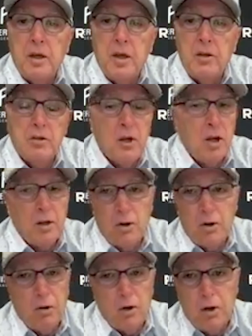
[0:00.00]
And you're not going to
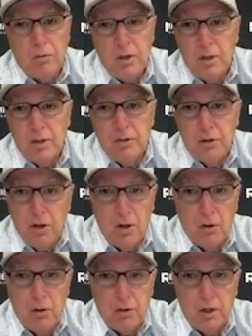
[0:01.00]
hurt our feelings at
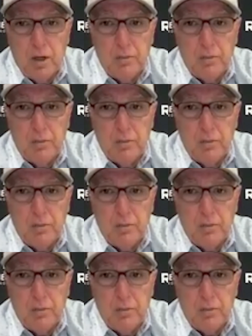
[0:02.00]
all, okay?